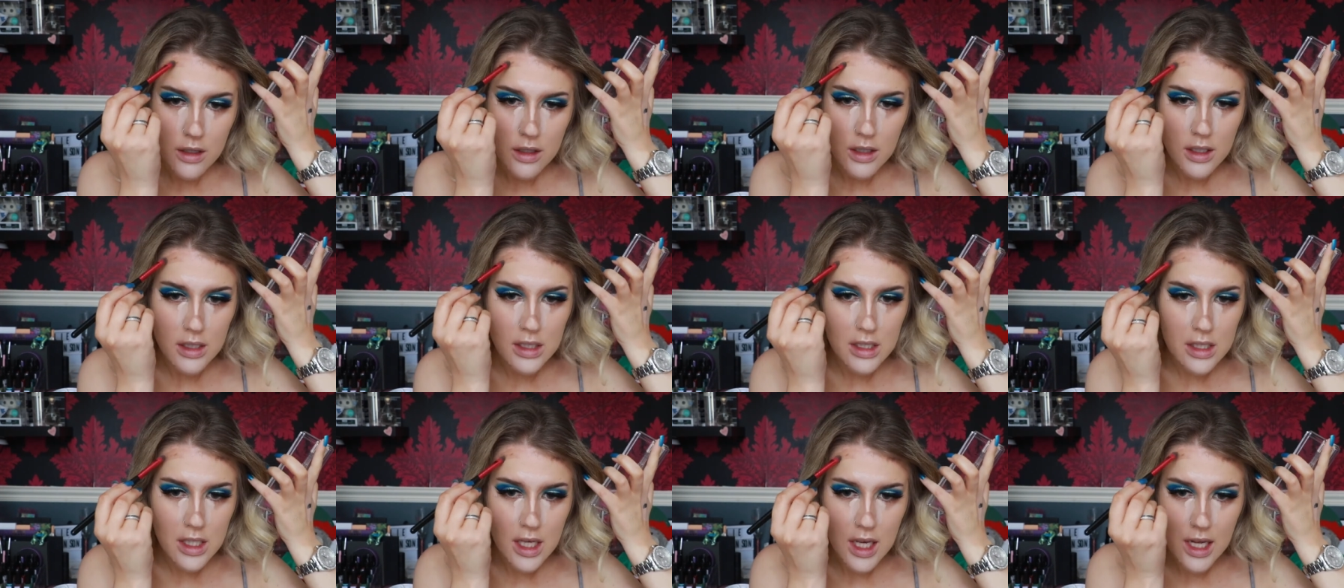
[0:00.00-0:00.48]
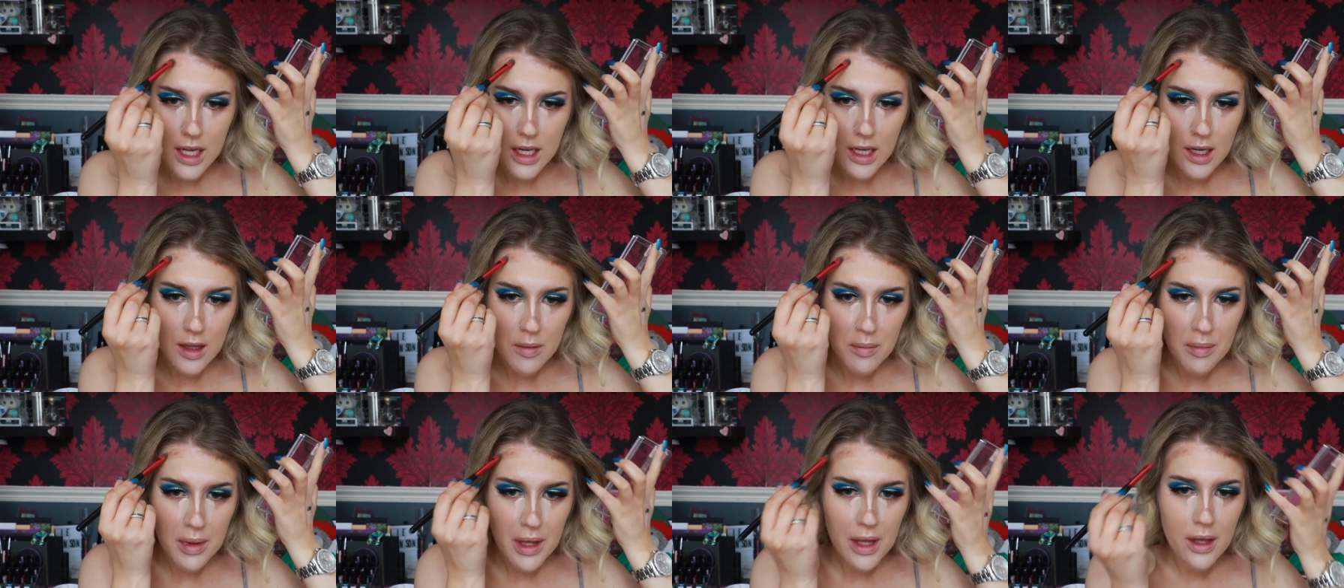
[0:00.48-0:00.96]
a
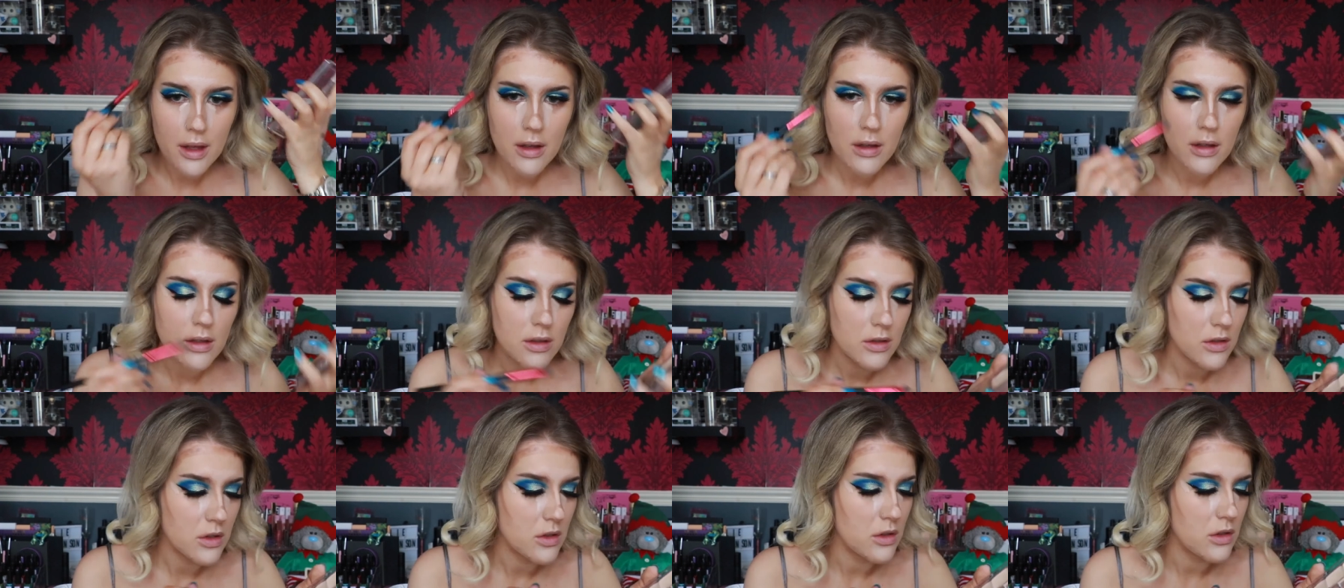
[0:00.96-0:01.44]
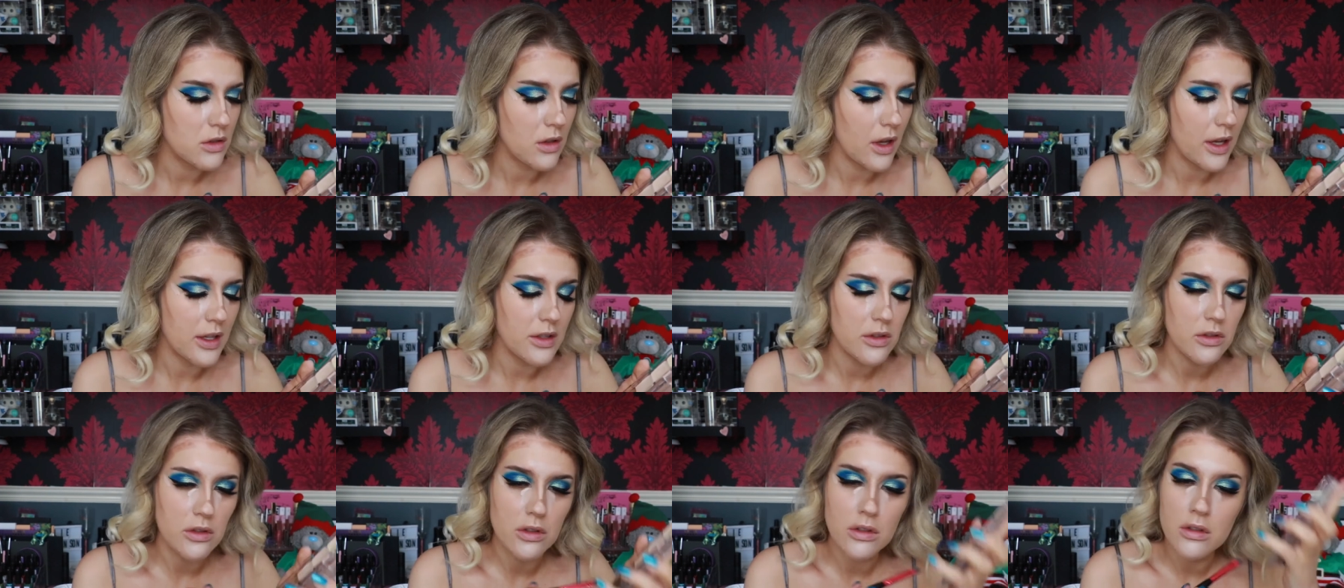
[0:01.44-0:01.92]
teeny bit, just
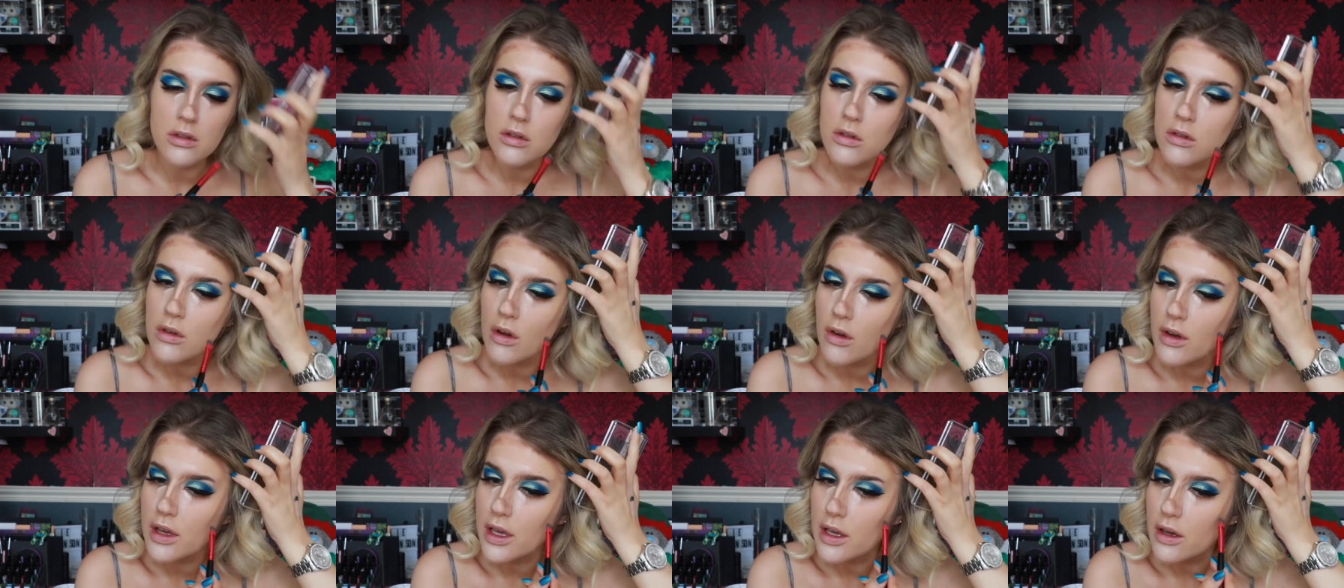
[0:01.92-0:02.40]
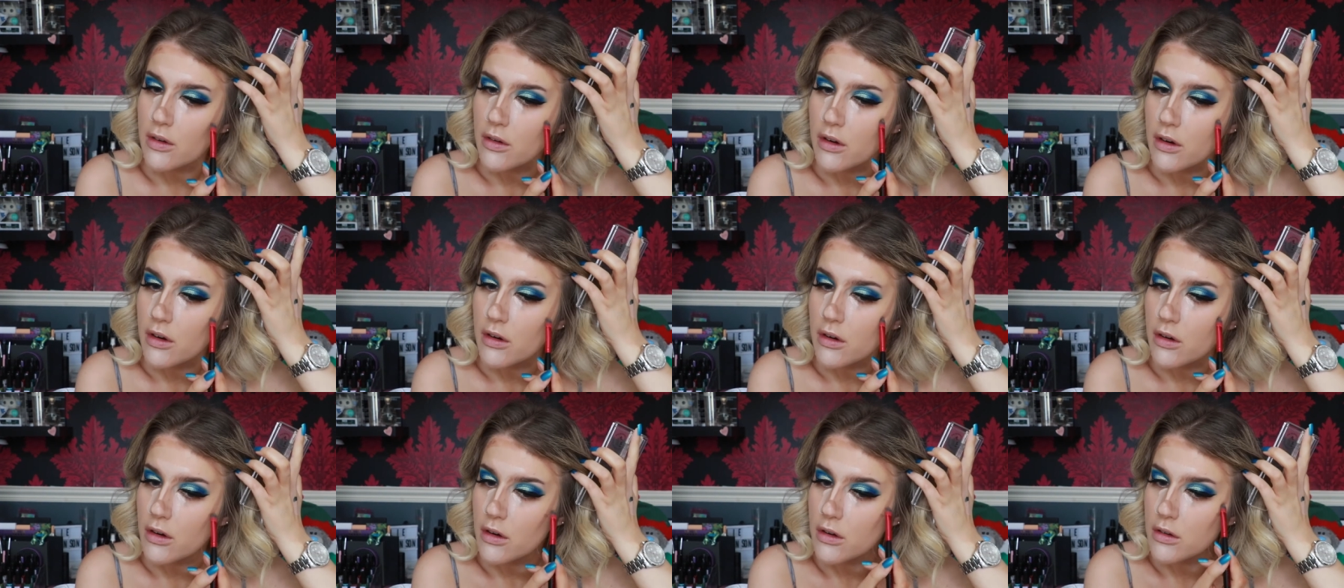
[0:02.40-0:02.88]
like dot it
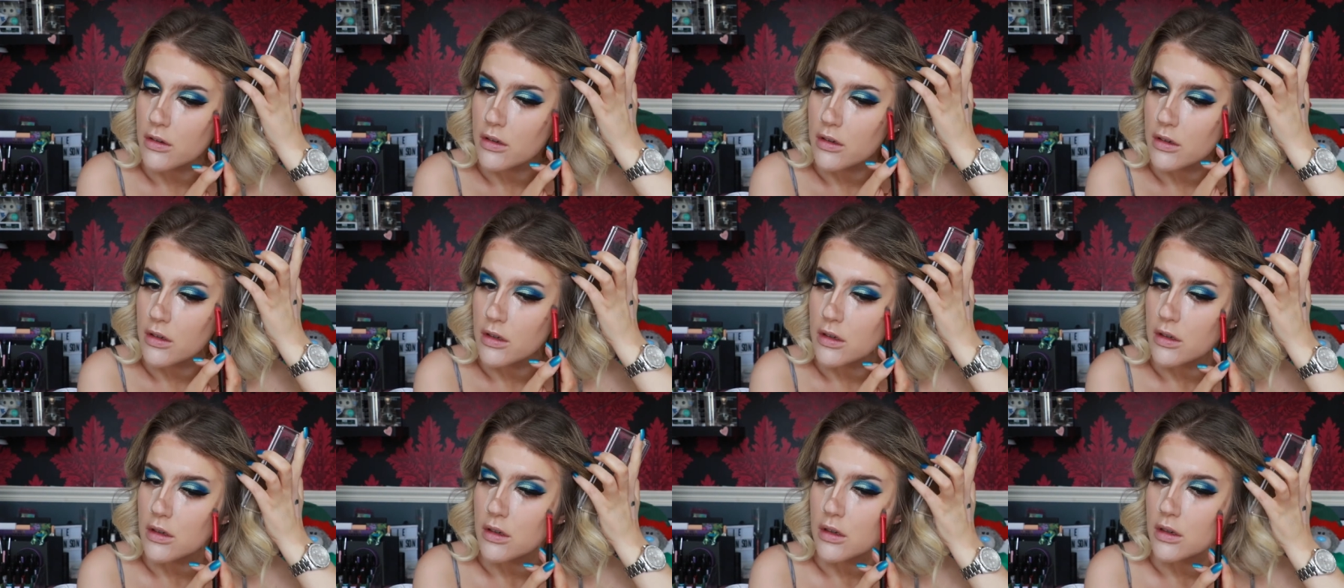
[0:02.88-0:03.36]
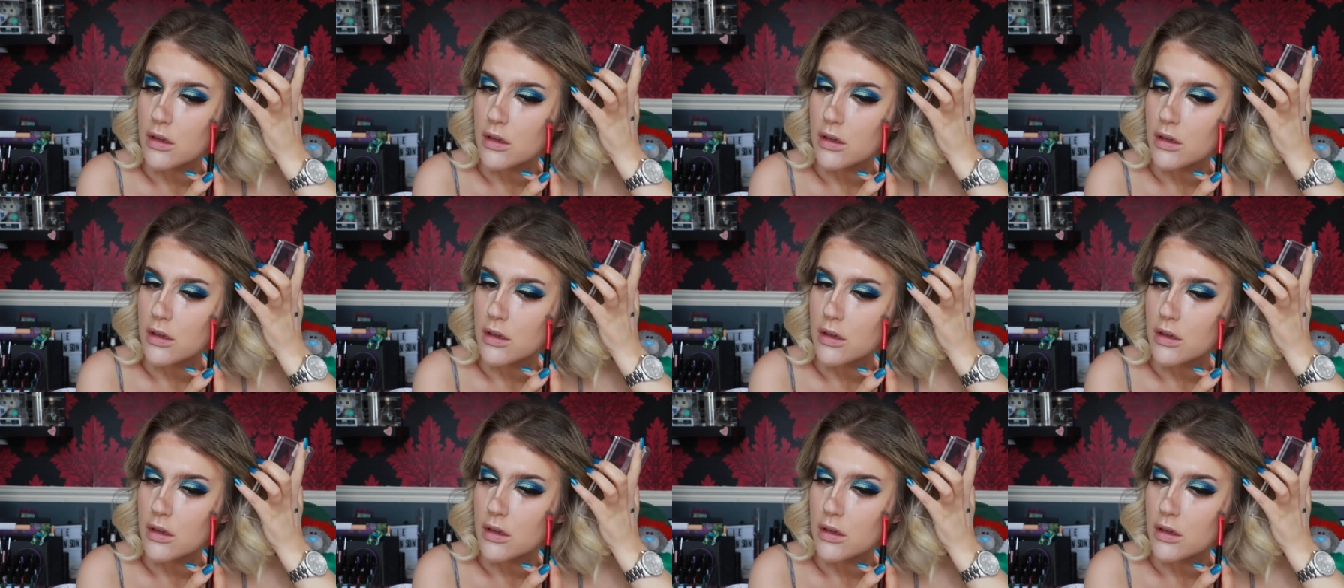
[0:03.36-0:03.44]
on,